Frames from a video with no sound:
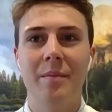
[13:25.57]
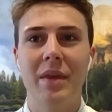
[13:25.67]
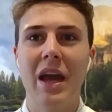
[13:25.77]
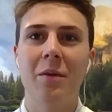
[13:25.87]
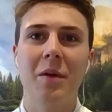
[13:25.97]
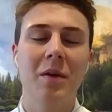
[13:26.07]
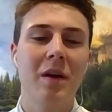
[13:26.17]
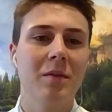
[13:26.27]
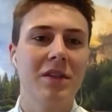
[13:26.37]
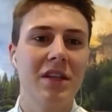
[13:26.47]
yeah, we
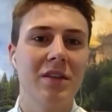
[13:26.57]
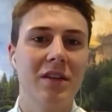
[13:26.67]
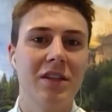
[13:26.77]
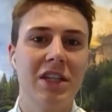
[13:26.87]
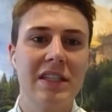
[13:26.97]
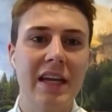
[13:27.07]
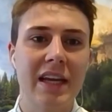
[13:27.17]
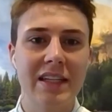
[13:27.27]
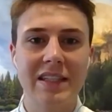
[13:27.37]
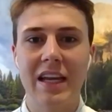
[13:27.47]
were able to just
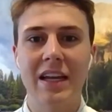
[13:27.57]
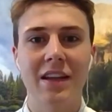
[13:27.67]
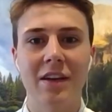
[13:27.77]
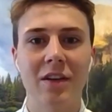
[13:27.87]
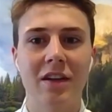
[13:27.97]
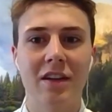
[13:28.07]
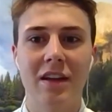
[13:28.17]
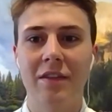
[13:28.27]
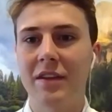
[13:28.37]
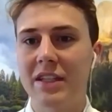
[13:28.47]
like extend little
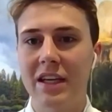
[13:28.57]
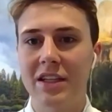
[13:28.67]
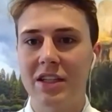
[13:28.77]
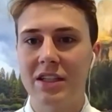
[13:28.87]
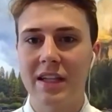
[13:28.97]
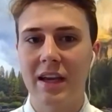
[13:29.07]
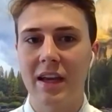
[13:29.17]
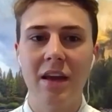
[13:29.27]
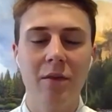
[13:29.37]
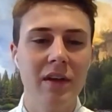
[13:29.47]
invitations like,
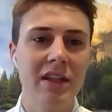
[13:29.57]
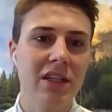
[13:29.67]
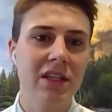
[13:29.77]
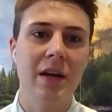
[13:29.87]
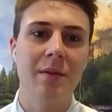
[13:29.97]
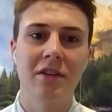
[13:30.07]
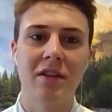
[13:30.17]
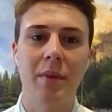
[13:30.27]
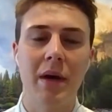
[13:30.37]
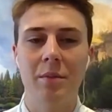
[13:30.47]
hey, read this chapter of
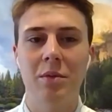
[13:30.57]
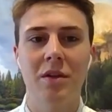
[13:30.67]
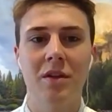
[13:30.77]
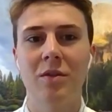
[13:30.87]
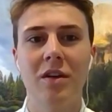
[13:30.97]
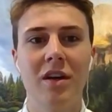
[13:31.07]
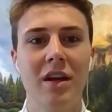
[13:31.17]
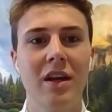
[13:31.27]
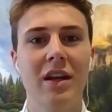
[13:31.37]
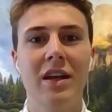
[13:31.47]
the Bible, or
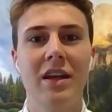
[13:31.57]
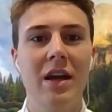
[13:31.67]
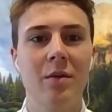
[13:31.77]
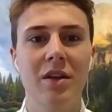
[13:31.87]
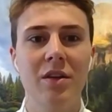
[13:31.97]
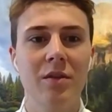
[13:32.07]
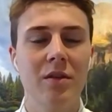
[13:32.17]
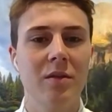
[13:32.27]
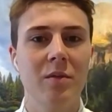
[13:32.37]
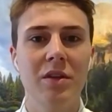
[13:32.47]
yeah, will
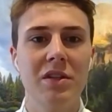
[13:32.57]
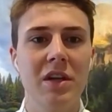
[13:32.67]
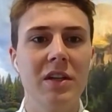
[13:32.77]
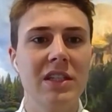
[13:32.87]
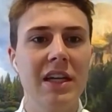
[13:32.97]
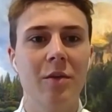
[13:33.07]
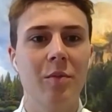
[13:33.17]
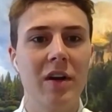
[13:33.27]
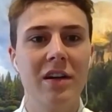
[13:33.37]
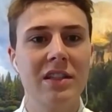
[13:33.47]
you start saying your
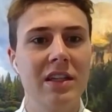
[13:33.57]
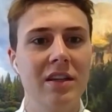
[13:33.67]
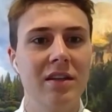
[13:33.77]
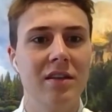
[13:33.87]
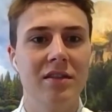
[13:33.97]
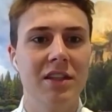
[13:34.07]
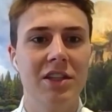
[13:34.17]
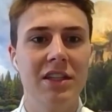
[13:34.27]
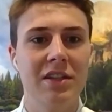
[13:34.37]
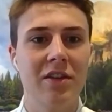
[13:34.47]
prayers to
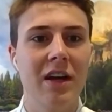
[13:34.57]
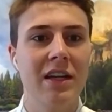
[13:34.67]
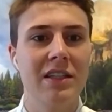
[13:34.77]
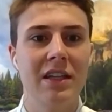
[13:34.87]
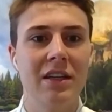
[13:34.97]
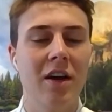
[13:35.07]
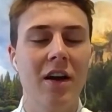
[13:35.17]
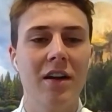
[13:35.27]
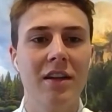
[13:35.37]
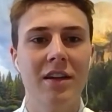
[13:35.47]
Jesus Christ and
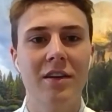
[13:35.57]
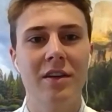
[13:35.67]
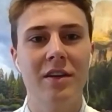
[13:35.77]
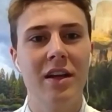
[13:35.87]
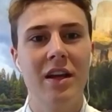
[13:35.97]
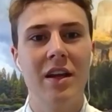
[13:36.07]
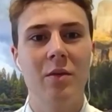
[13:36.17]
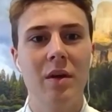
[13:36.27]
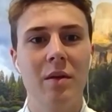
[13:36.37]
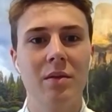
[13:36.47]
God, and
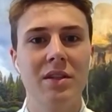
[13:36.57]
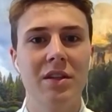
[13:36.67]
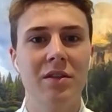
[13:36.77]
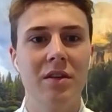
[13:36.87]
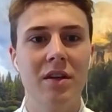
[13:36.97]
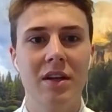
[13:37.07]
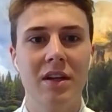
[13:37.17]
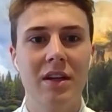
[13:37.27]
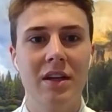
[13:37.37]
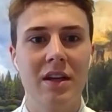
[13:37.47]
we were able to
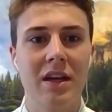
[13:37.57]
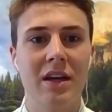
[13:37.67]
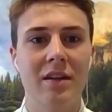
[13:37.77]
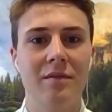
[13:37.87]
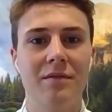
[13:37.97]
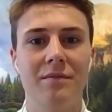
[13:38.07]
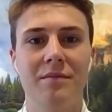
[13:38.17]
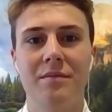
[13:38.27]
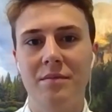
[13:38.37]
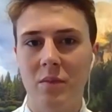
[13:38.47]
kind of
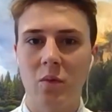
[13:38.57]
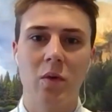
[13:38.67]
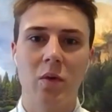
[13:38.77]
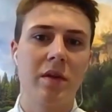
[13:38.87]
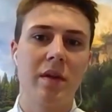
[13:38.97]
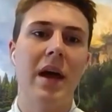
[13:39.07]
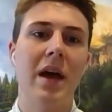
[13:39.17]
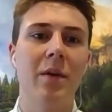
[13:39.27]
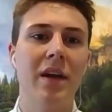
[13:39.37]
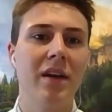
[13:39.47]
work with them
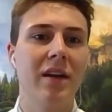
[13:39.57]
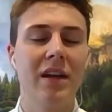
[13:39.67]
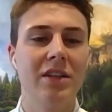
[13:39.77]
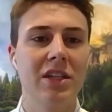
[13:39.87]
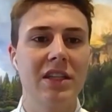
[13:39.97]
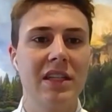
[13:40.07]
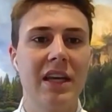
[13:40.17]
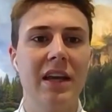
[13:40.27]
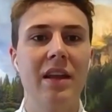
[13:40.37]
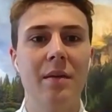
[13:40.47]
that way and just
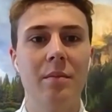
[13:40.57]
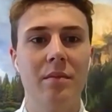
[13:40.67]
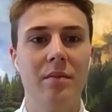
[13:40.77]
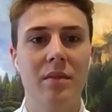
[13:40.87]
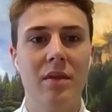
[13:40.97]
get them